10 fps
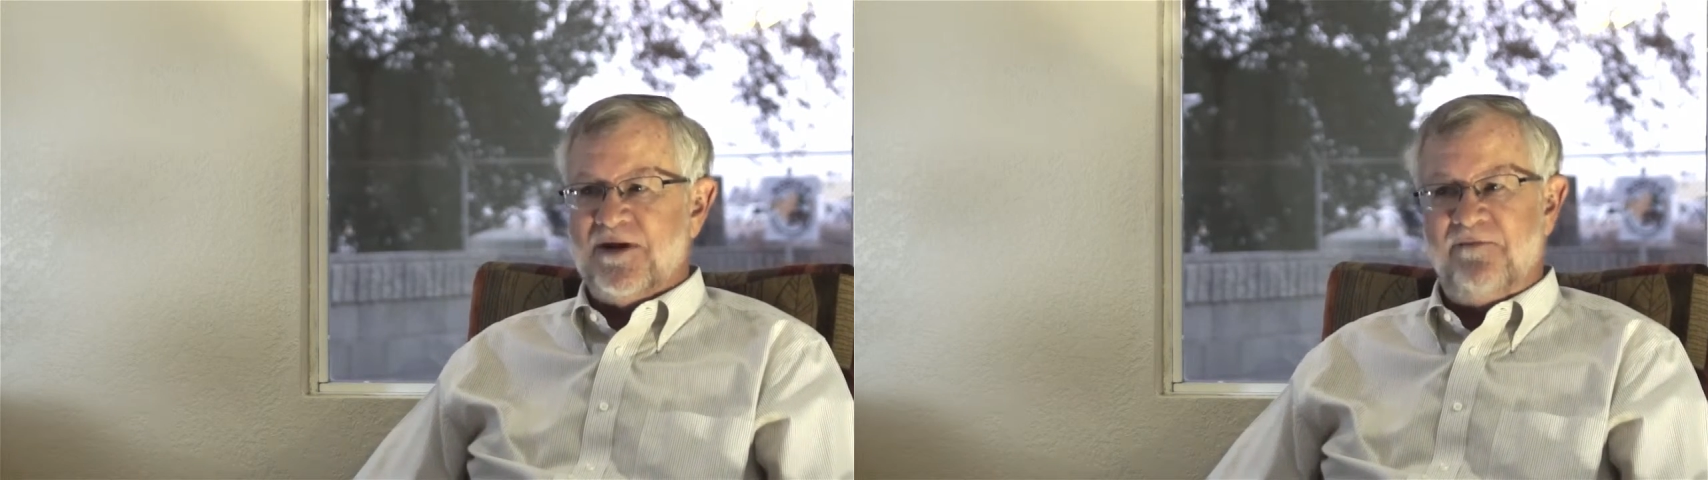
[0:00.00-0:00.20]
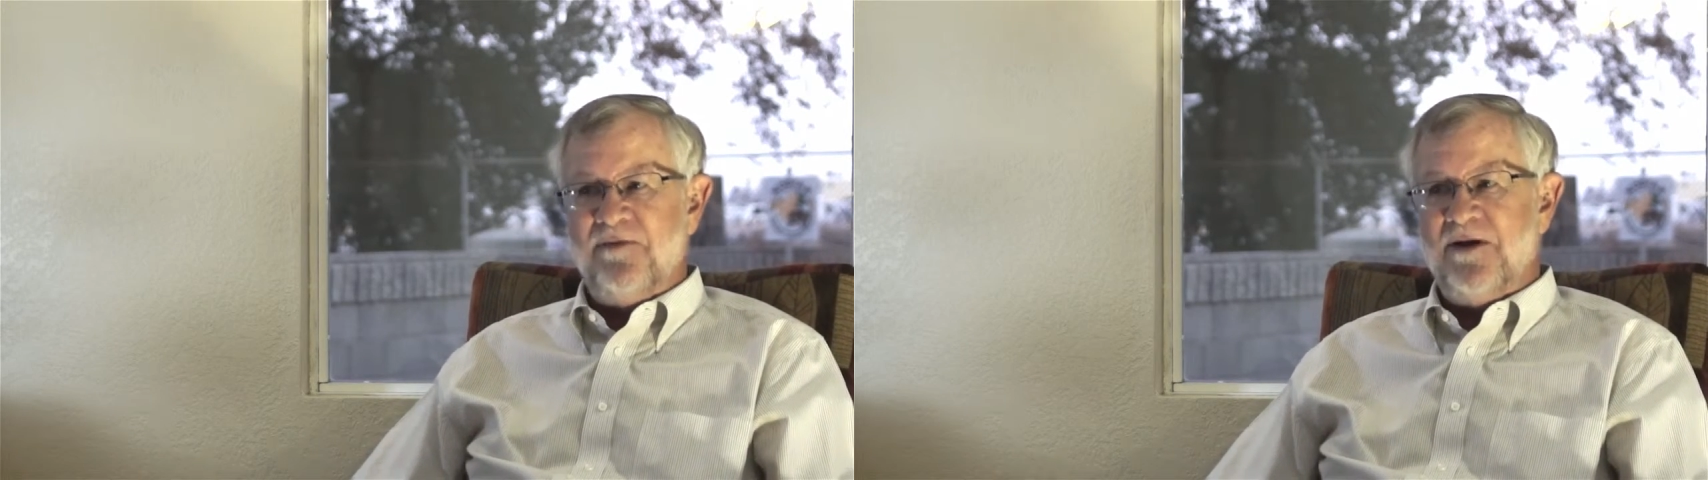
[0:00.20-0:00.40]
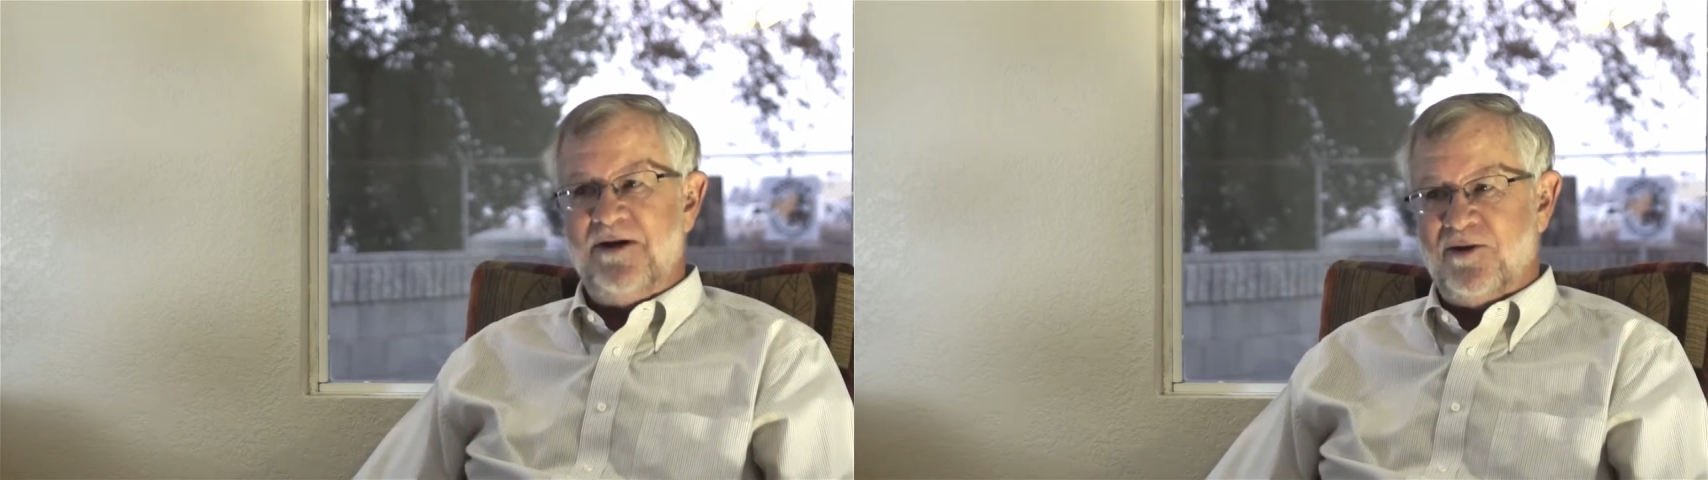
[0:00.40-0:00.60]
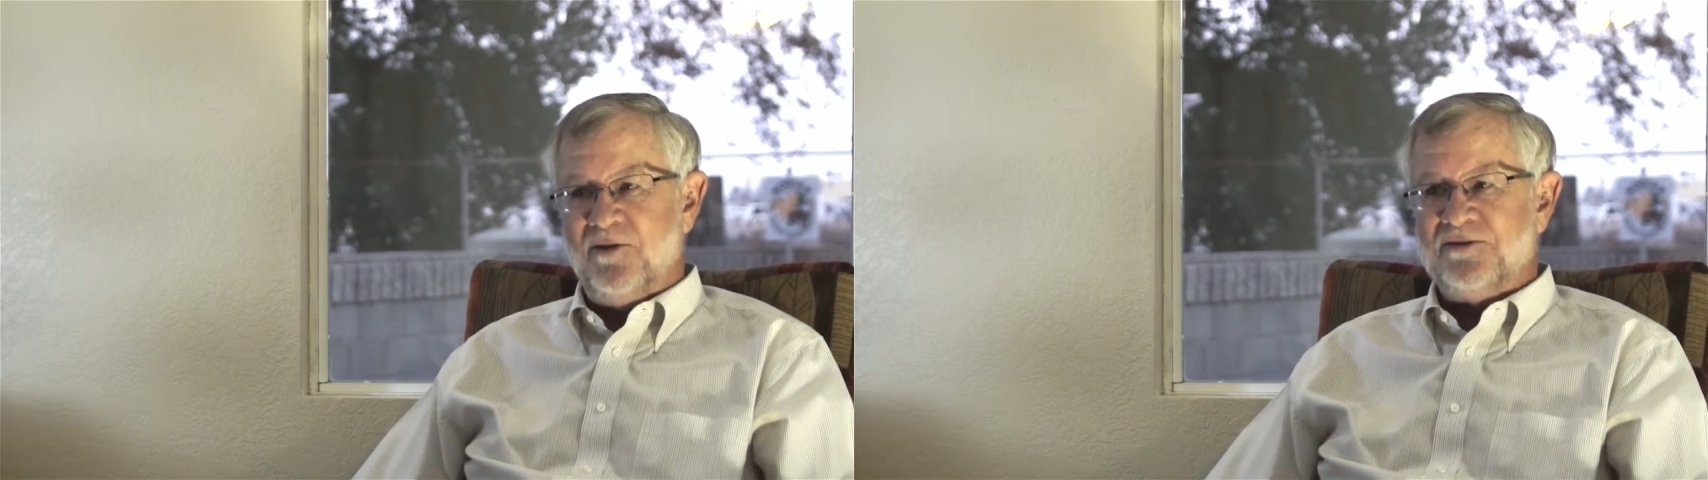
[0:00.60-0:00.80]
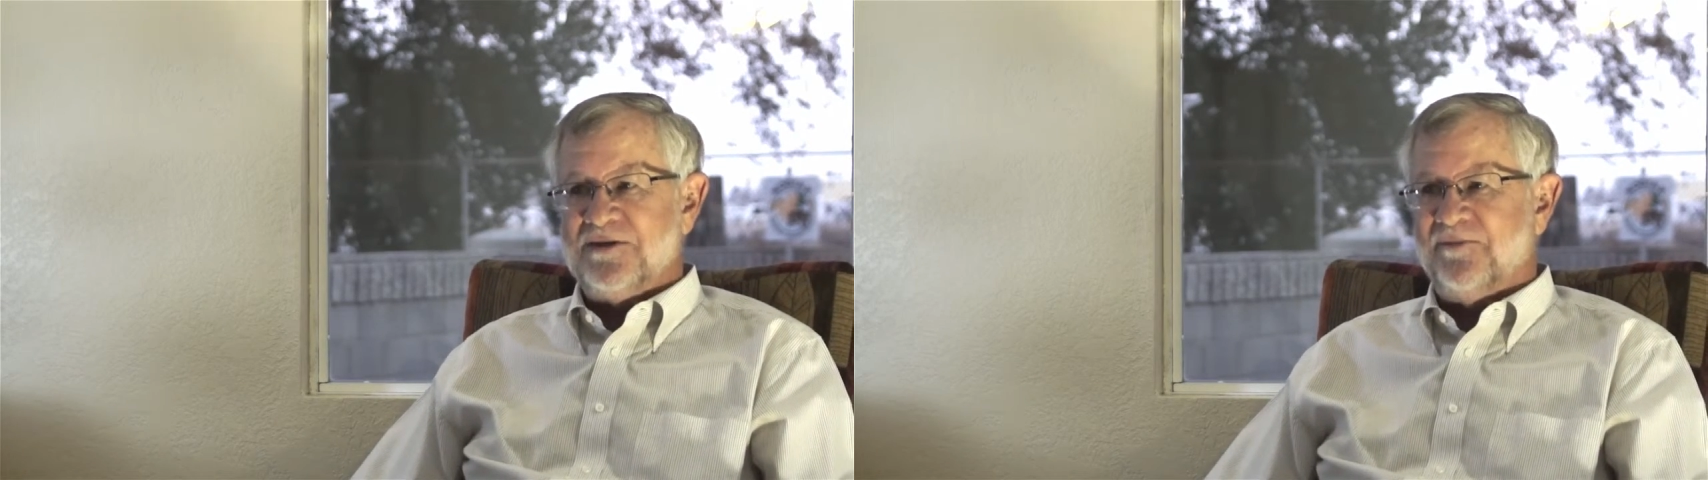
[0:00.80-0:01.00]
Everybody
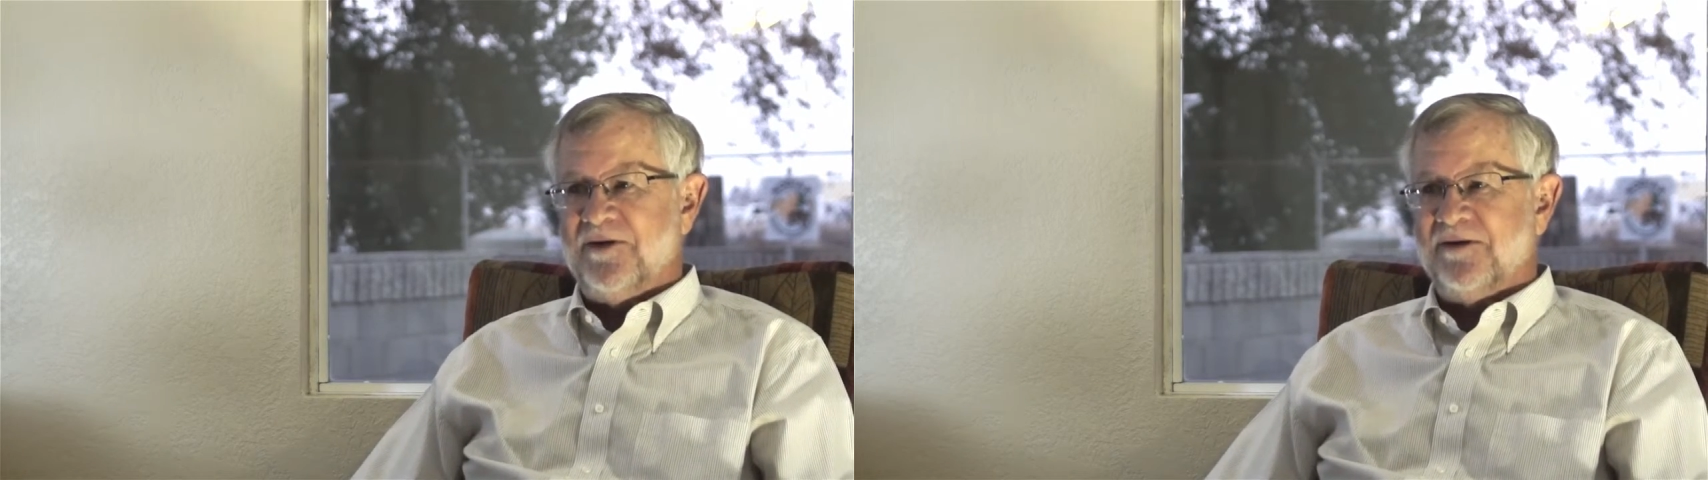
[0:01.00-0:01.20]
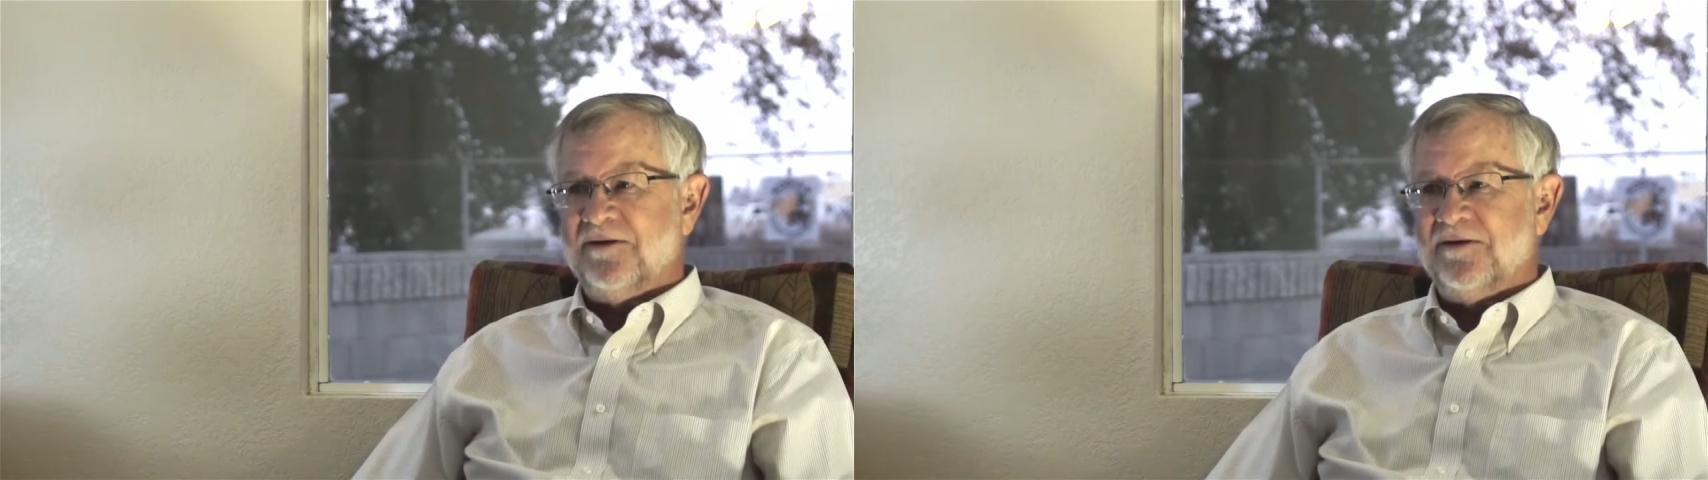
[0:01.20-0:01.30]
coached something.